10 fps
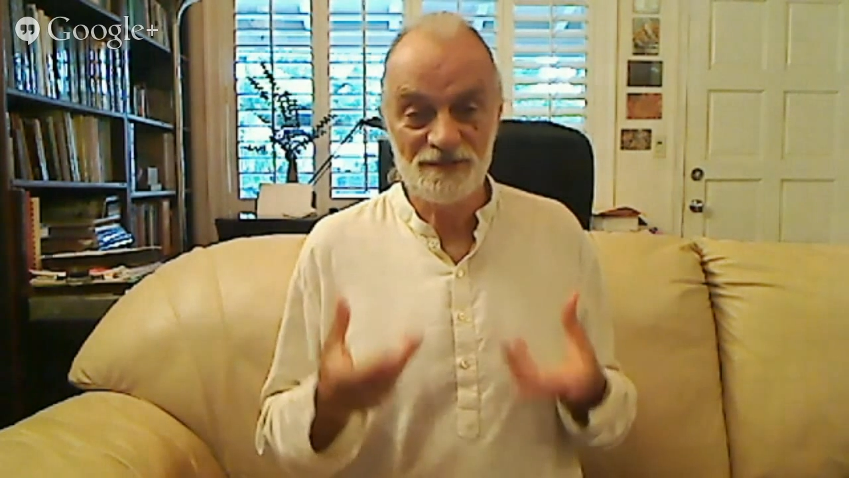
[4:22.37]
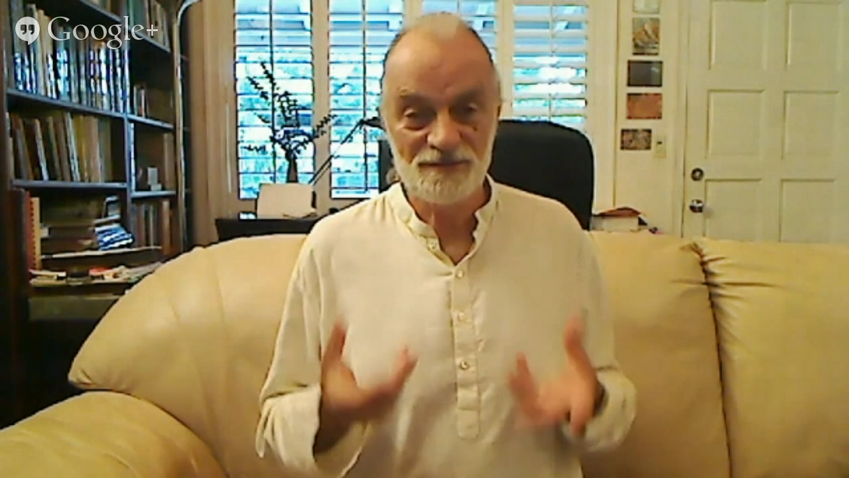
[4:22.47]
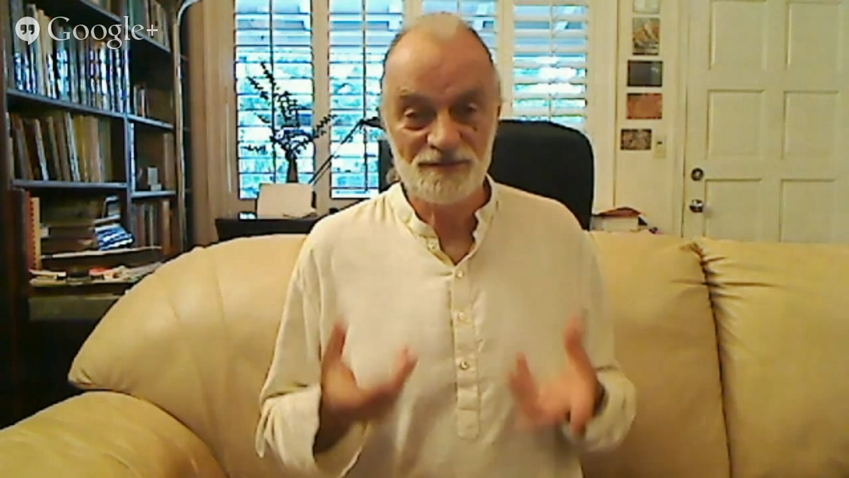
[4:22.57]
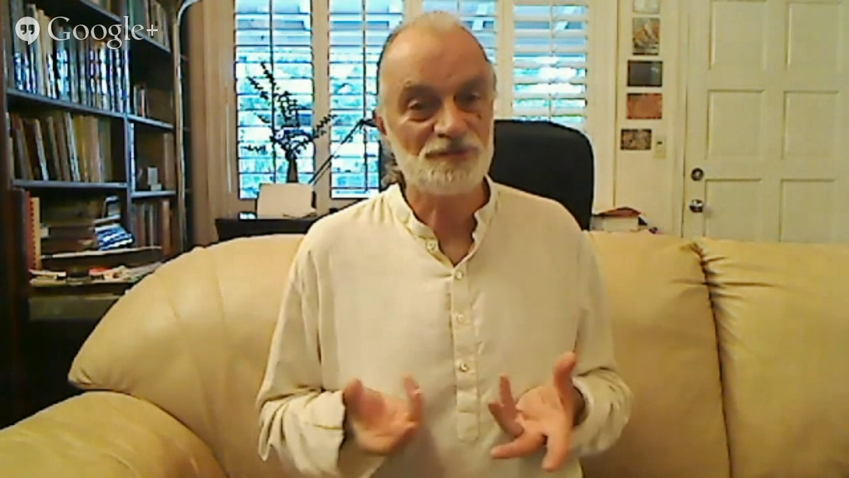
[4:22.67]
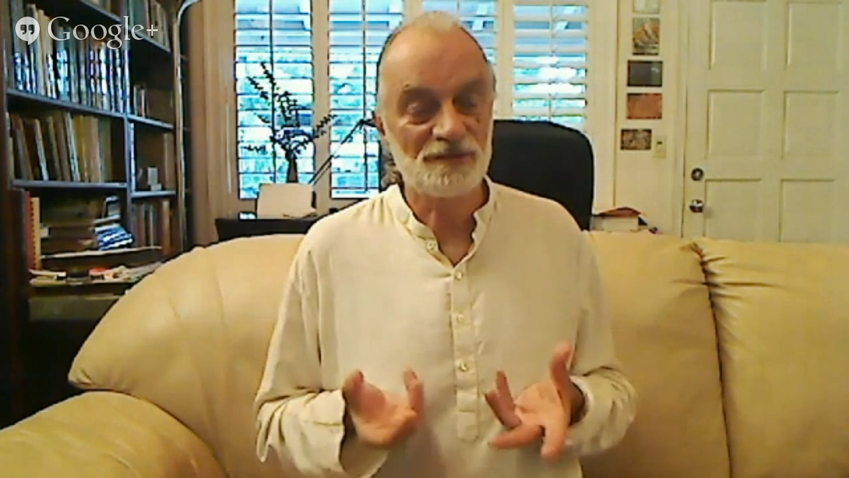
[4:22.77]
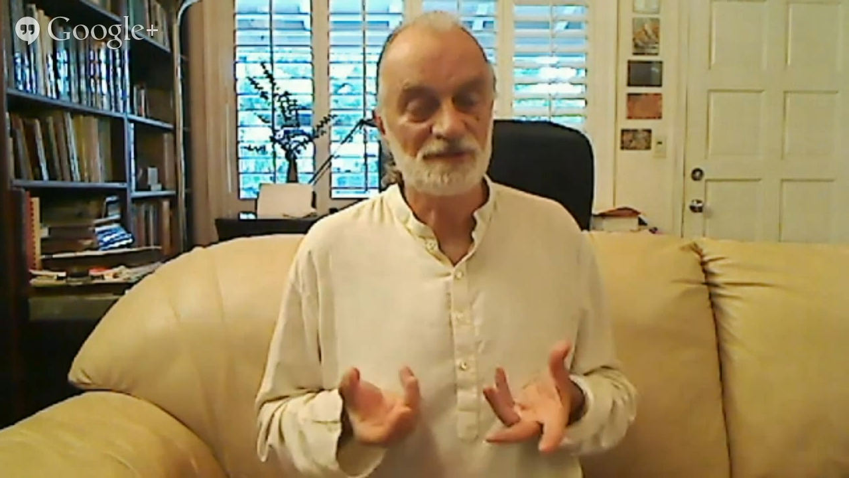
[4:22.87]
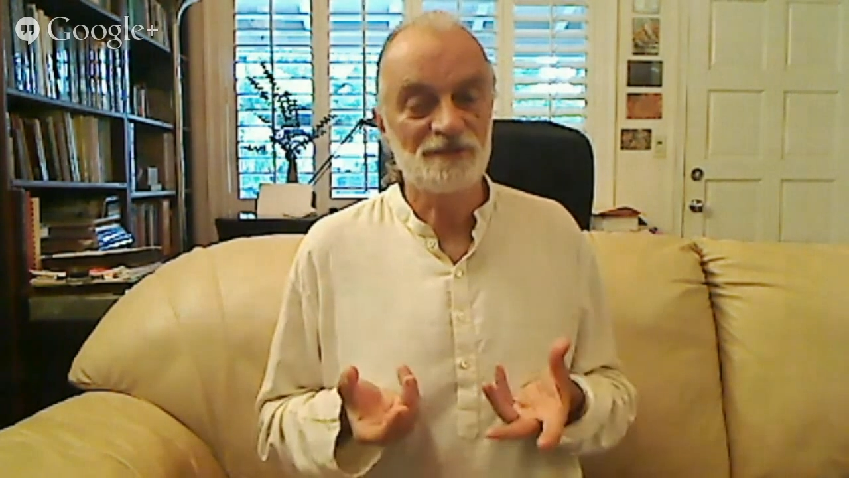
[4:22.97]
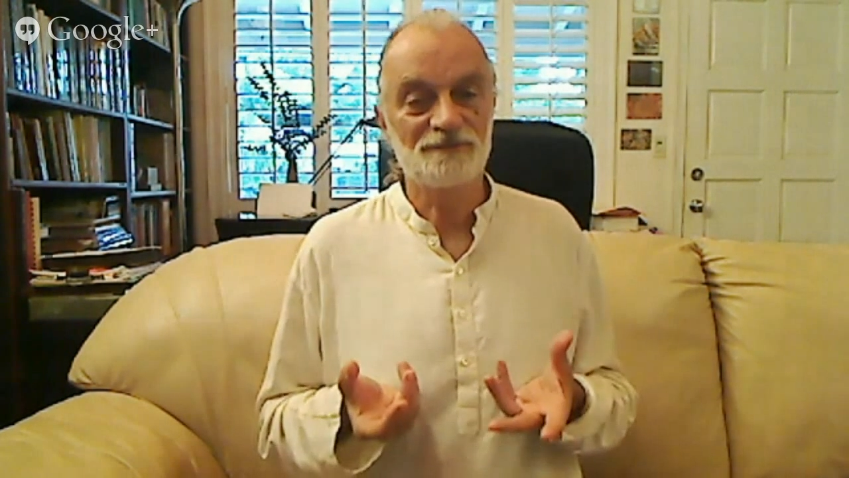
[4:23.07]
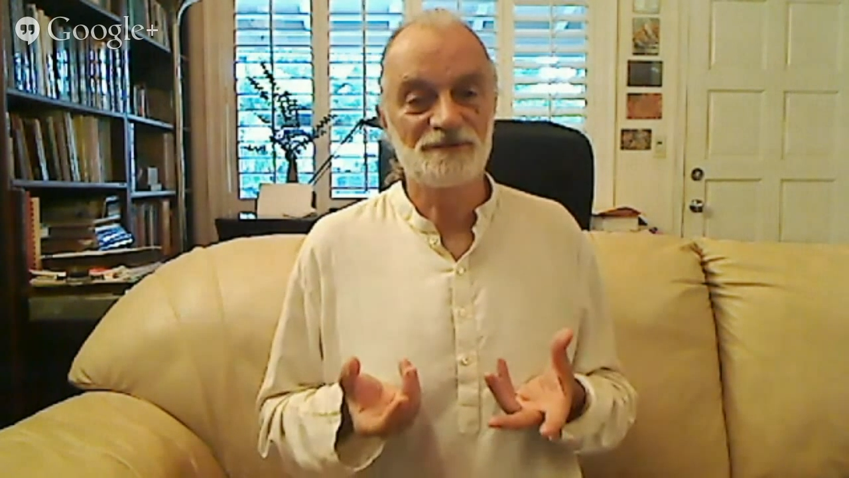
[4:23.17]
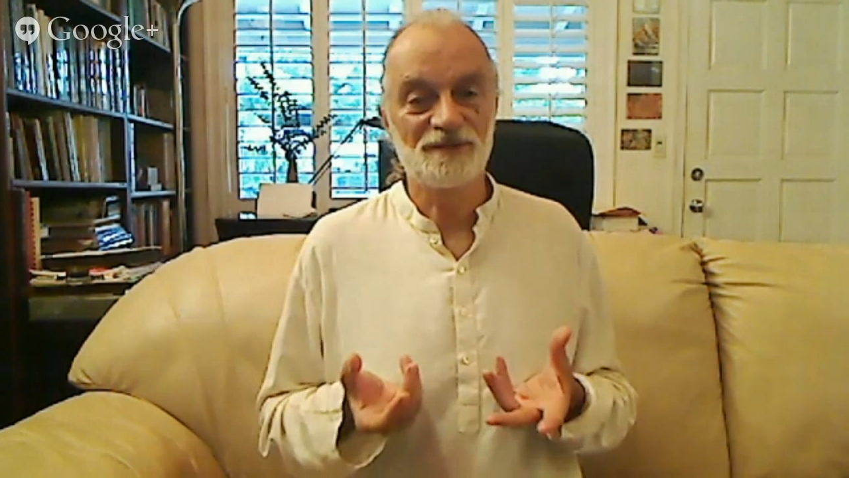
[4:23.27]
you're
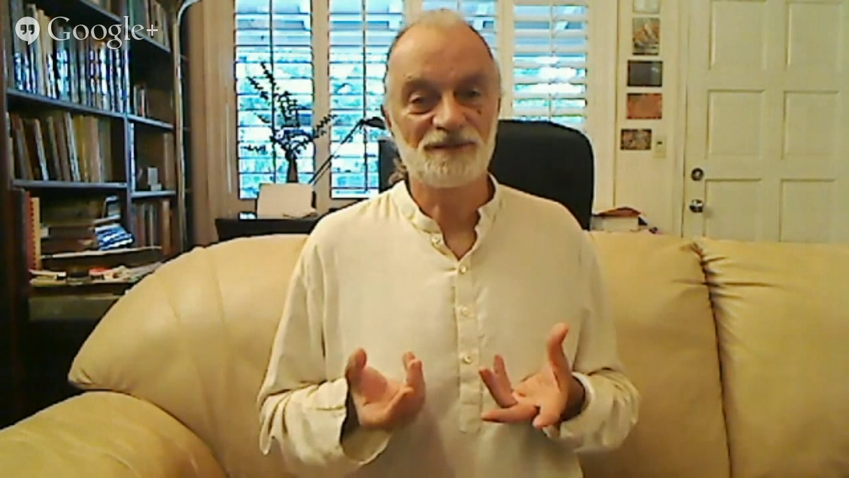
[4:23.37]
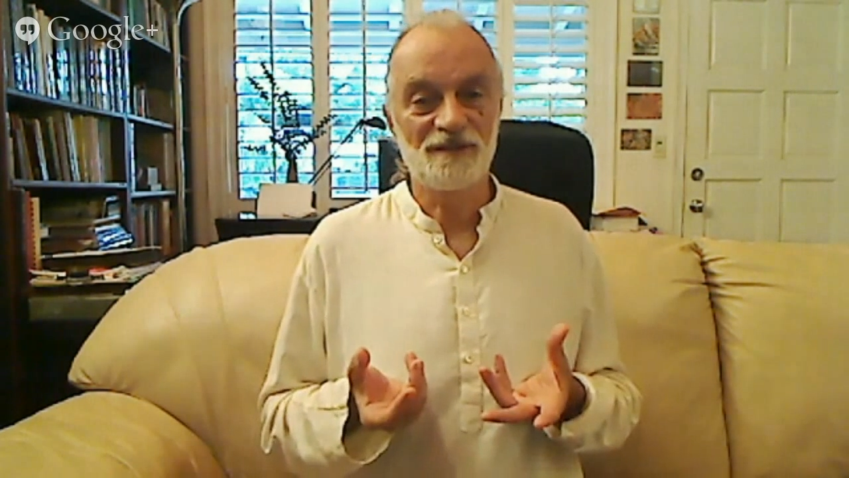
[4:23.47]
struggling with